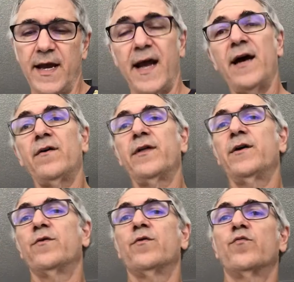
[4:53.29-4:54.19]
how
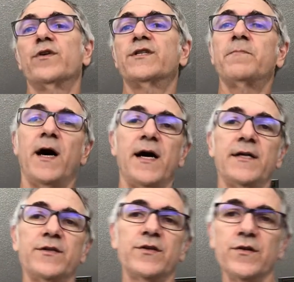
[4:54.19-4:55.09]
they
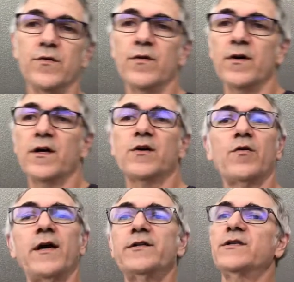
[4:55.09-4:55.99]
respond to a
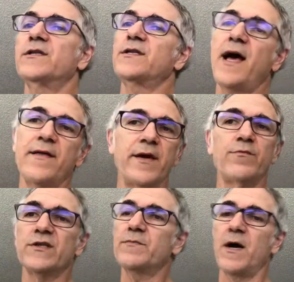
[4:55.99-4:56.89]
crisis, how they
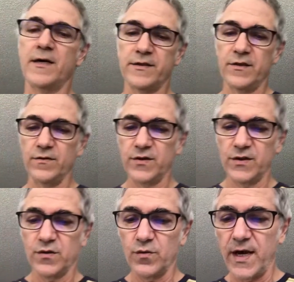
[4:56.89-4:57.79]
respond to
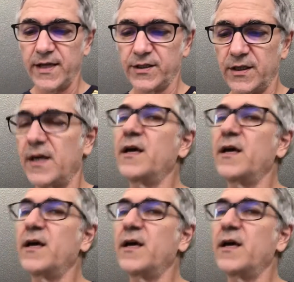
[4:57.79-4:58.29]
stress,